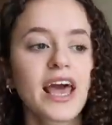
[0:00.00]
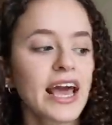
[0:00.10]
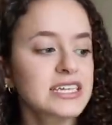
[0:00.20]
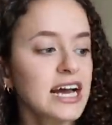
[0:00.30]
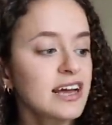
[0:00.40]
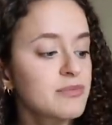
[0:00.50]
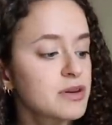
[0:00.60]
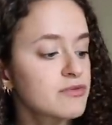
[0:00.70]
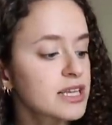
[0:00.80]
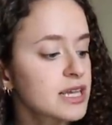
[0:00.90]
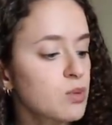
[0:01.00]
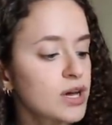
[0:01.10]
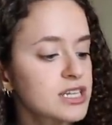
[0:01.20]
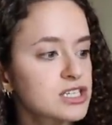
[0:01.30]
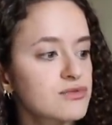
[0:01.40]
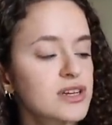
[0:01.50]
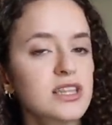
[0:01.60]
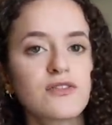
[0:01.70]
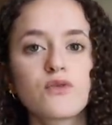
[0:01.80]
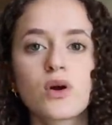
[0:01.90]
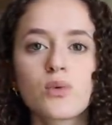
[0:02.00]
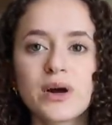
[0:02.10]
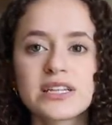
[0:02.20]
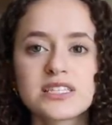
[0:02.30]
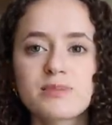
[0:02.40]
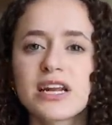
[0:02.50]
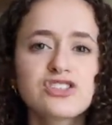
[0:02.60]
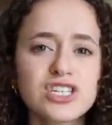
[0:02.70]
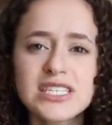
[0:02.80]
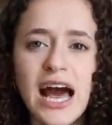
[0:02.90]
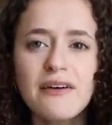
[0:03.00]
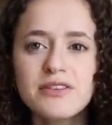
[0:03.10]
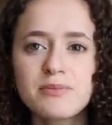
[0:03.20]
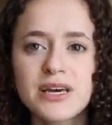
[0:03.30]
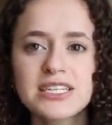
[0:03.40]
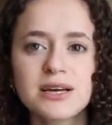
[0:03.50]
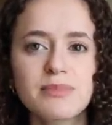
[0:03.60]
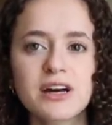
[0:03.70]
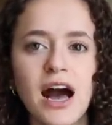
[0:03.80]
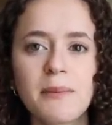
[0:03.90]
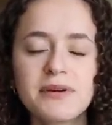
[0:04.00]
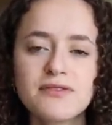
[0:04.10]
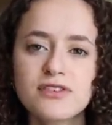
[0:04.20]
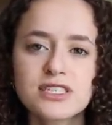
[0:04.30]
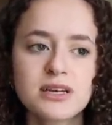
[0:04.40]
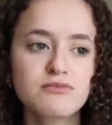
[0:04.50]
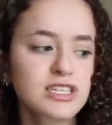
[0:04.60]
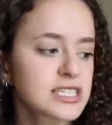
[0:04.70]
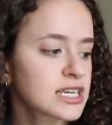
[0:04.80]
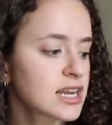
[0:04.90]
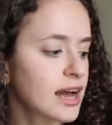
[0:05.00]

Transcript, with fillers: and I have been really wanting to read The Four Winds, but I just haven't picked up a copy for some reason.